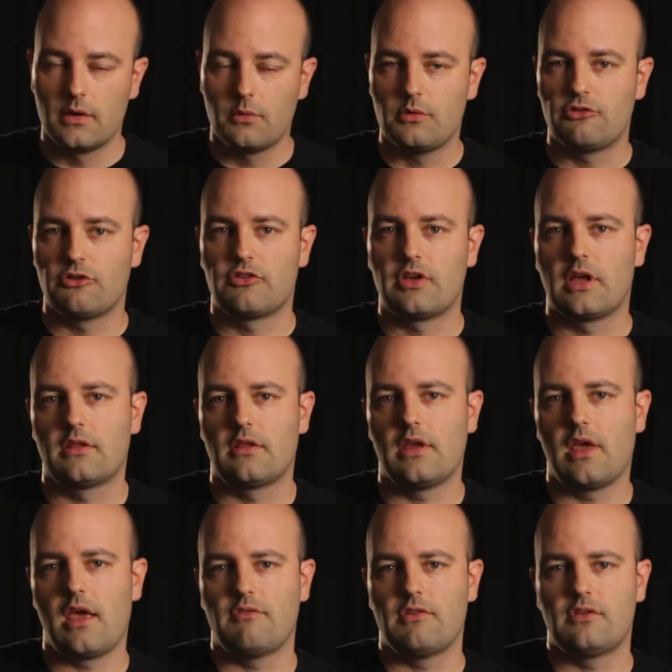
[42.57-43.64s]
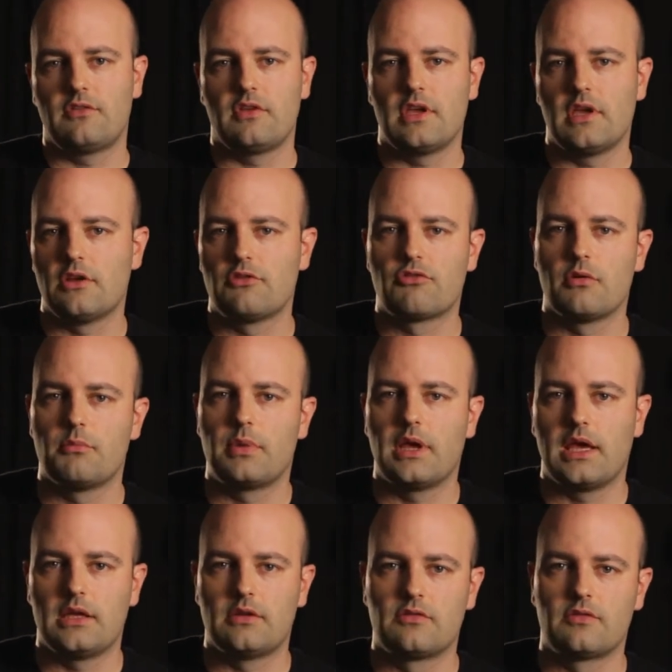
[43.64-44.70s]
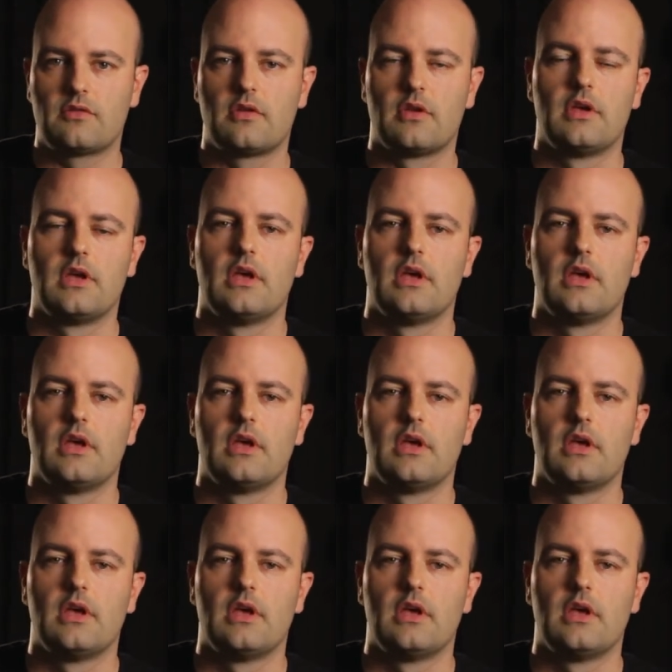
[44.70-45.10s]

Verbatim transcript: We just had the AVC Intra-based